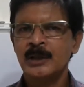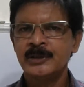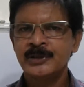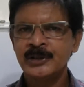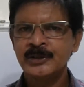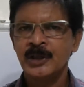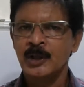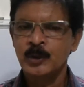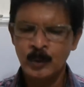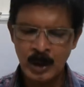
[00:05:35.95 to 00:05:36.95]
He says
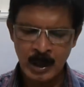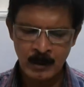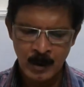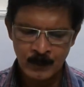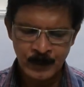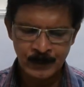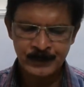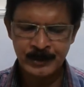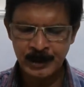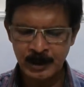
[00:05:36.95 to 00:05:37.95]
you have
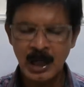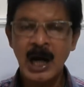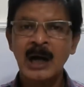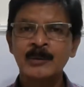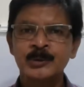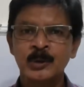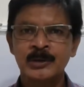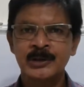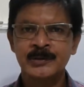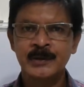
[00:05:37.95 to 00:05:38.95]
50 armed
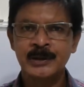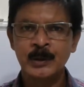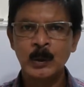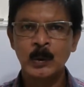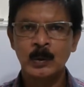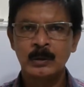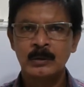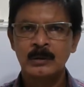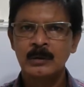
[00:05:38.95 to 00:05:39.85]
soldiers with you